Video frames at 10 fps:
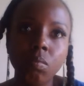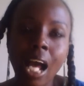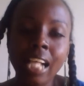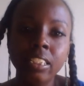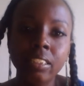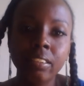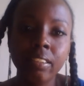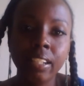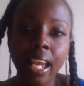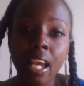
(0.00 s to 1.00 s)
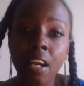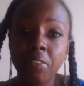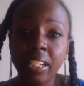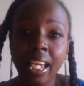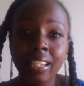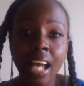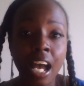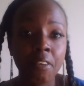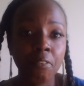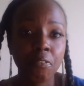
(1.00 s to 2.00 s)
I just look at everyday
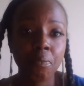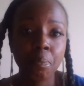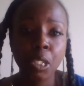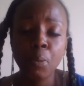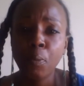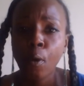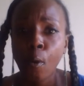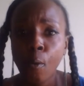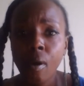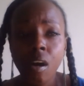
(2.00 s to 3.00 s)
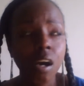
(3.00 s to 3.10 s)
life, people.